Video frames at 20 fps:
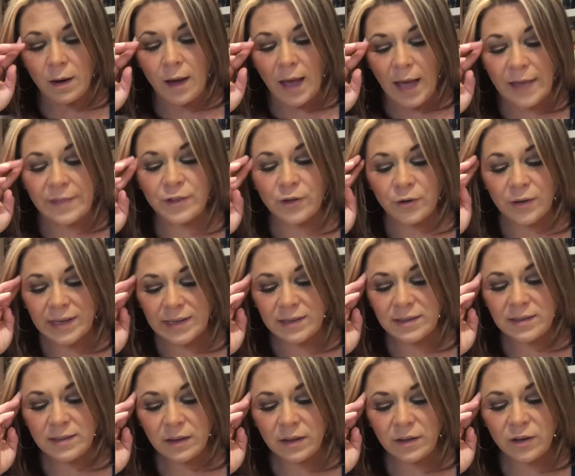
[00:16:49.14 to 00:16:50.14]
And there
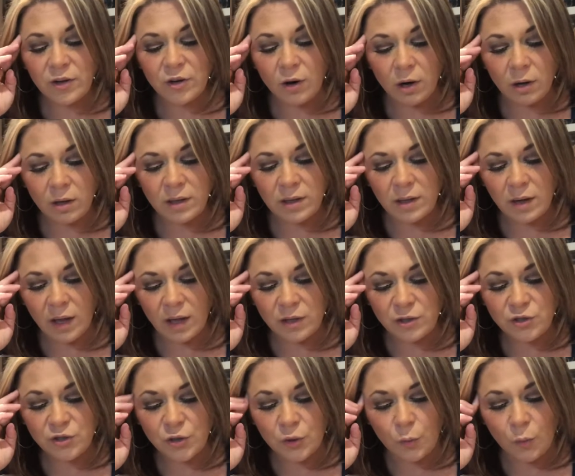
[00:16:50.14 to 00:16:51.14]
is like a guardian
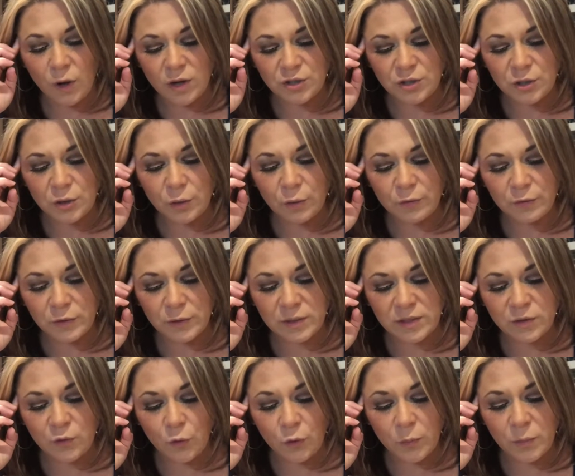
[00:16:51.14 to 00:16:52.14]
angel watching over a
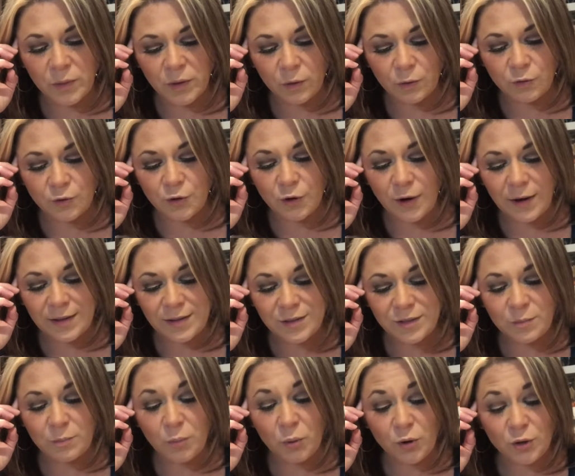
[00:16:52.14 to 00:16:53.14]
Scorpio, trying to
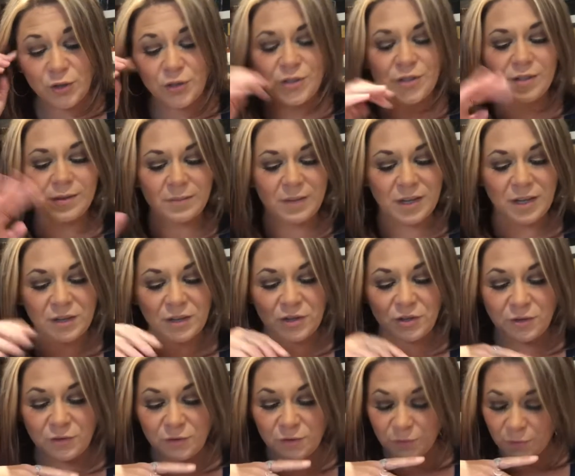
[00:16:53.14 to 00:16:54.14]
push them in a
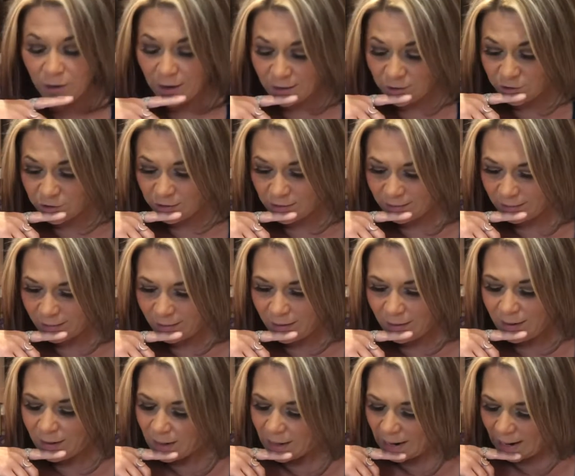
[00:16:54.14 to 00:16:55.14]
new direction.
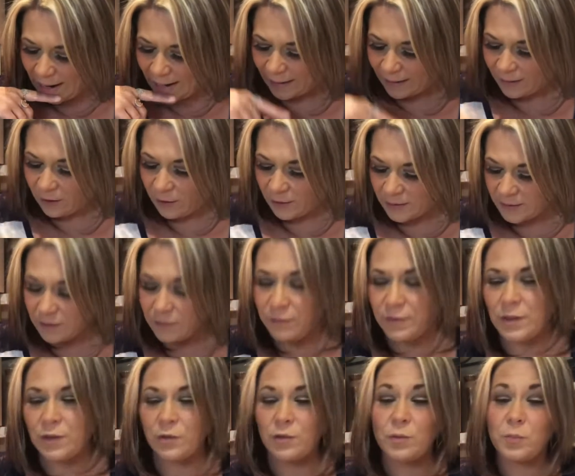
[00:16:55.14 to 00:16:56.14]
And I kind of
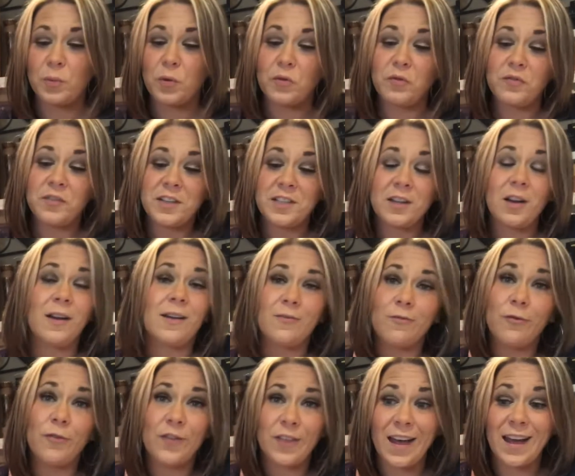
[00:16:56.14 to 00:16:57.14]
feel the perfect time
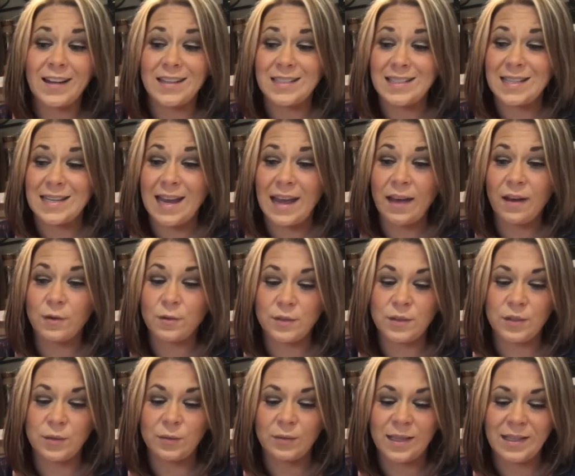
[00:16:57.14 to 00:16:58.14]
for that is now.
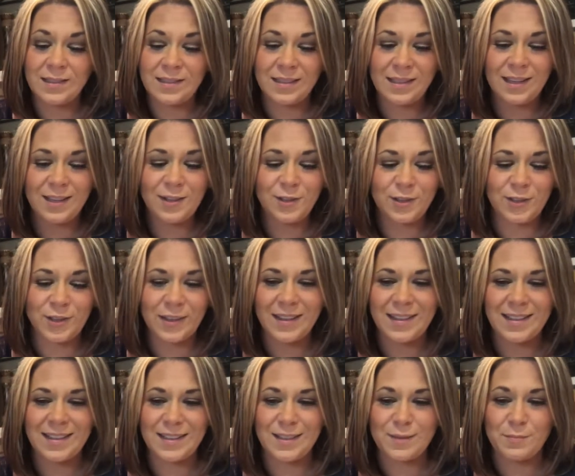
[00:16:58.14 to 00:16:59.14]
So let's take a look
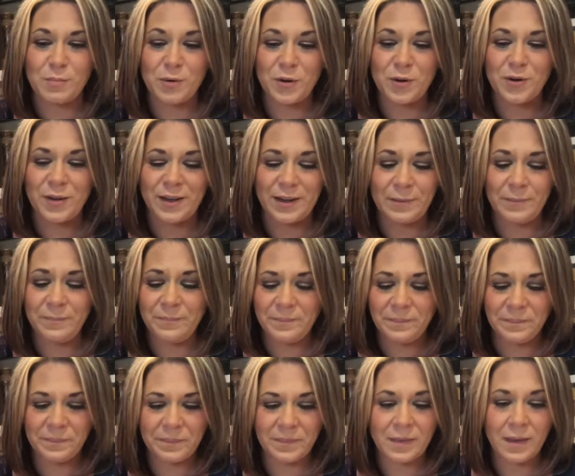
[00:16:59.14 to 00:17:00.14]
at this burden.
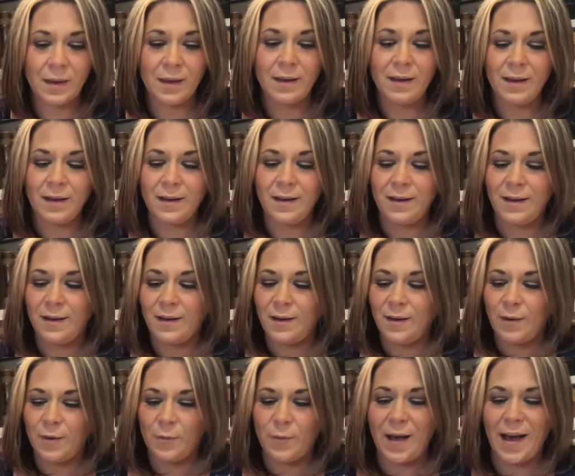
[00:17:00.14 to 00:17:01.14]

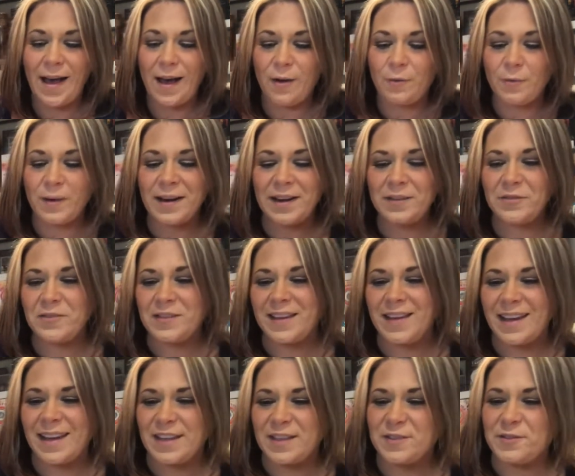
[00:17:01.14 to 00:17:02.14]
Wow, right out the
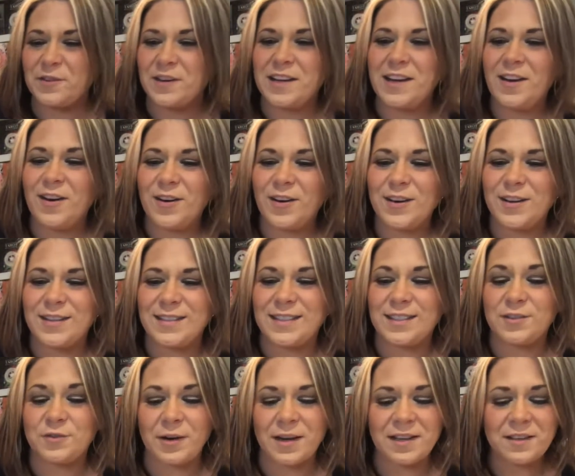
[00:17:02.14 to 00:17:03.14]
gate, three cards,
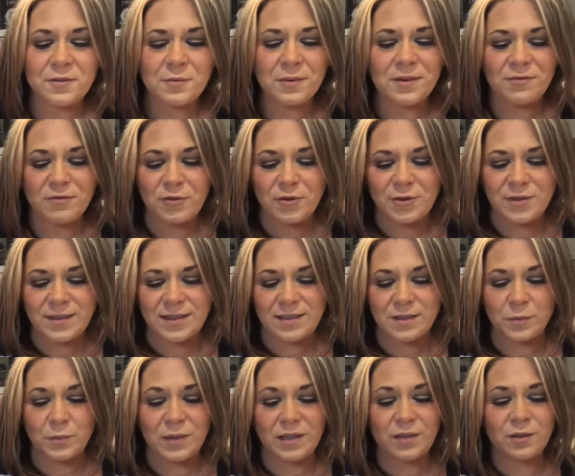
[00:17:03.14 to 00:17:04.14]
strength reversed,
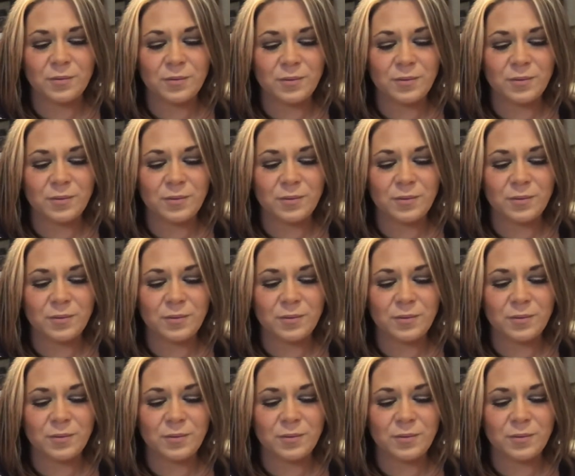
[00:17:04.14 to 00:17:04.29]
the wheel